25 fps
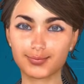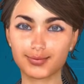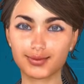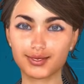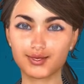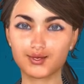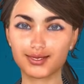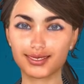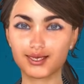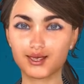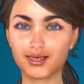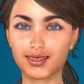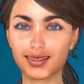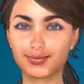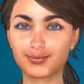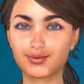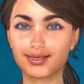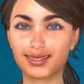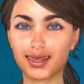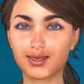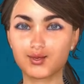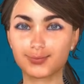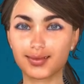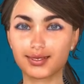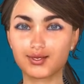way to
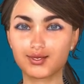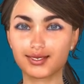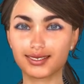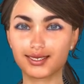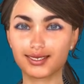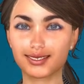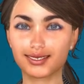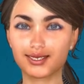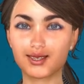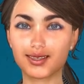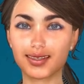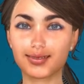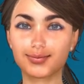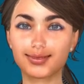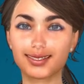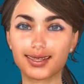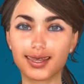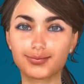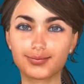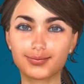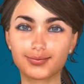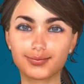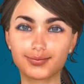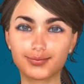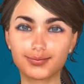get into the
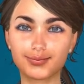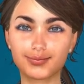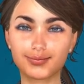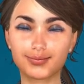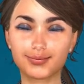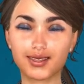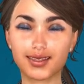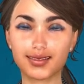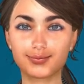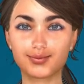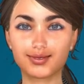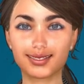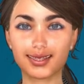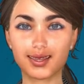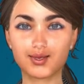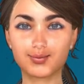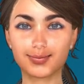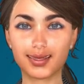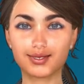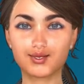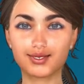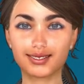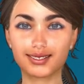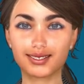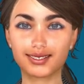industry. Your
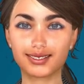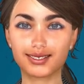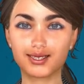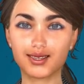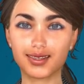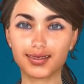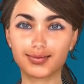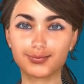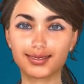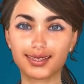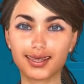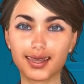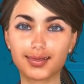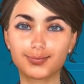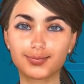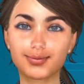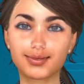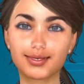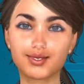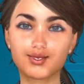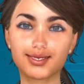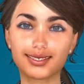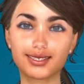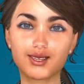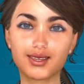system will come with
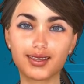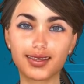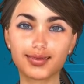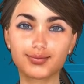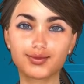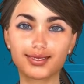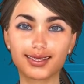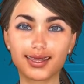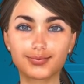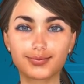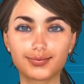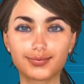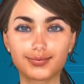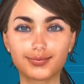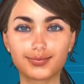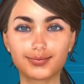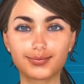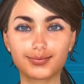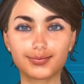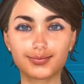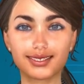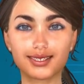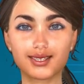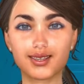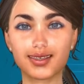everything you need.
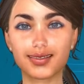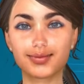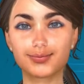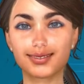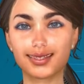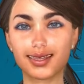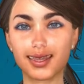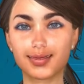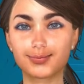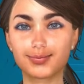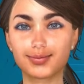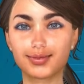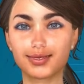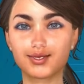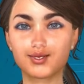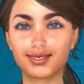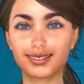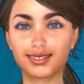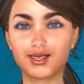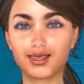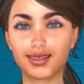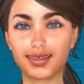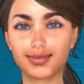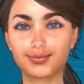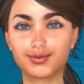You'll get
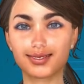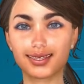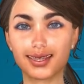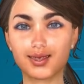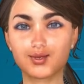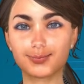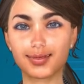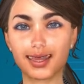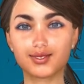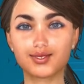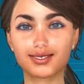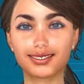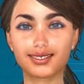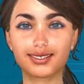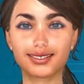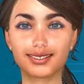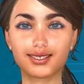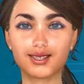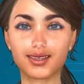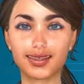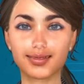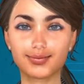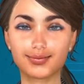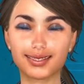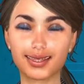comprehensive
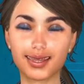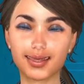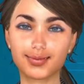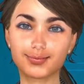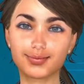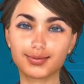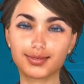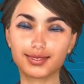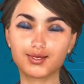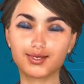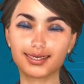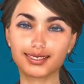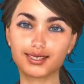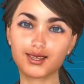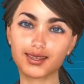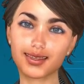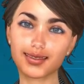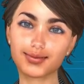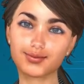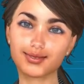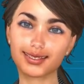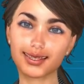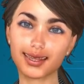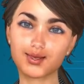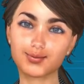training, top
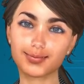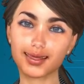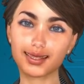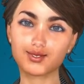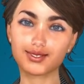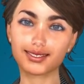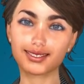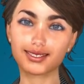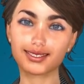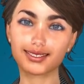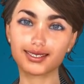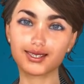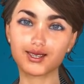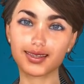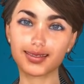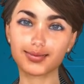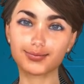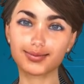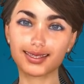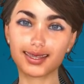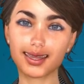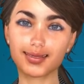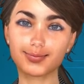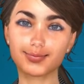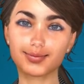quality equipment and
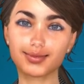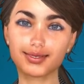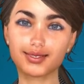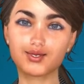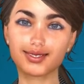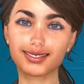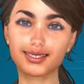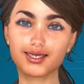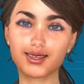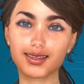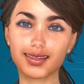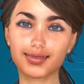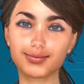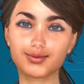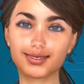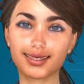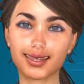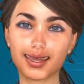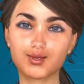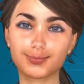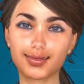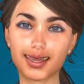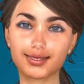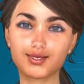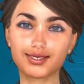products,
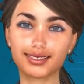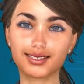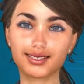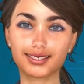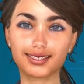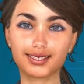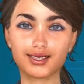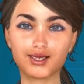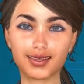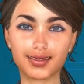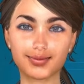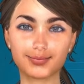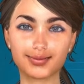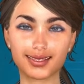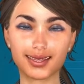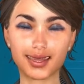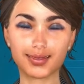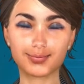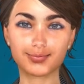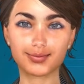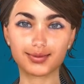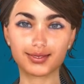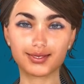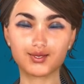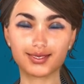awesome marketing
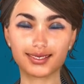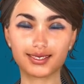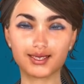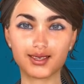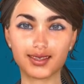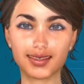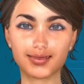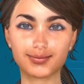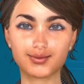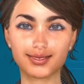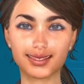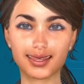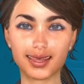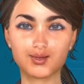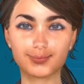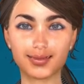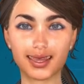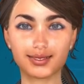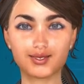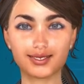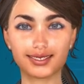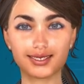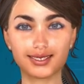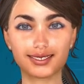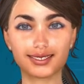material, and our
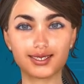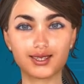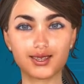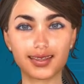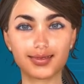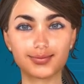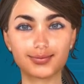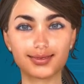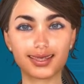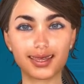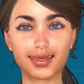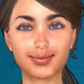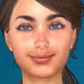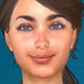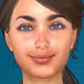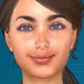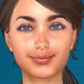company's full support.